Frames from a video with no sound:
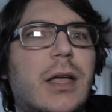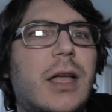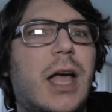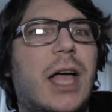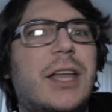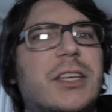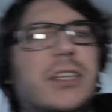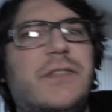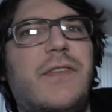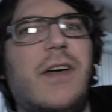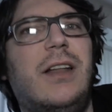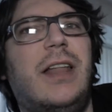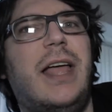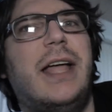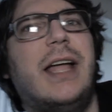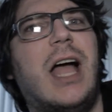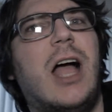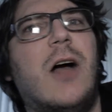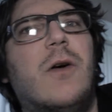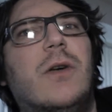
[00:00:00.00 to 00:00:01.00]
I just felt
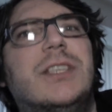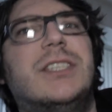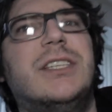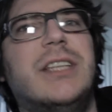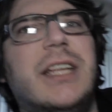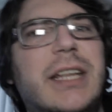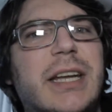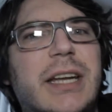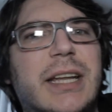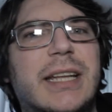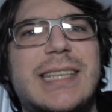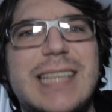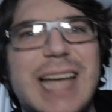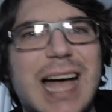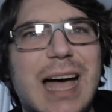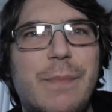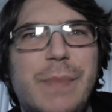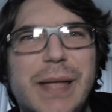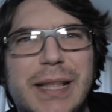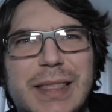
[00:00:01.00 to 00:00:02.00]
like I always needed a
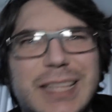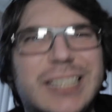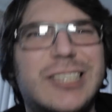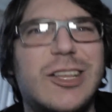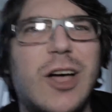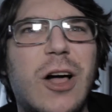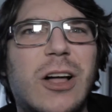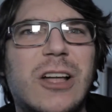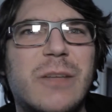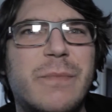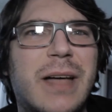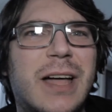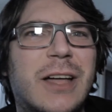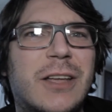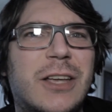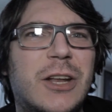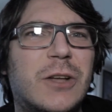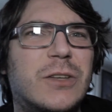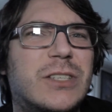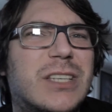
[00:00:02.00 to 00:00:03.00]
topic to talk about,
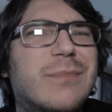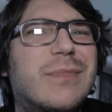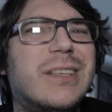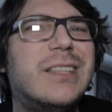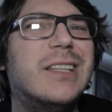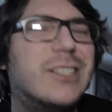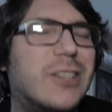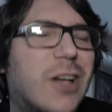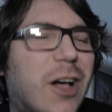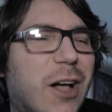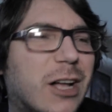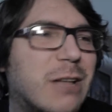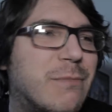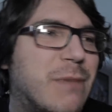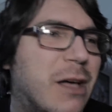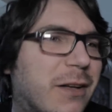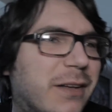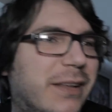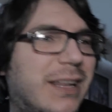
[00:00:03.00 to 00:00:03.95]
something to talk about.